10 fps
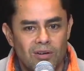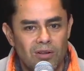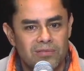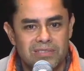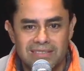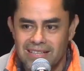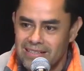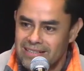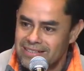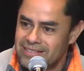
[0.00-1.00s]
All of a
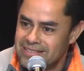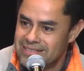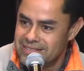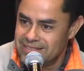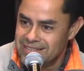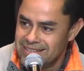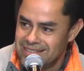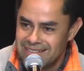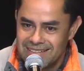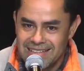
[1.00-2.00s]
sudden, there's this,
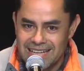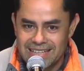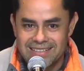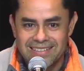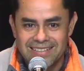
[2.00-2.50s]
like,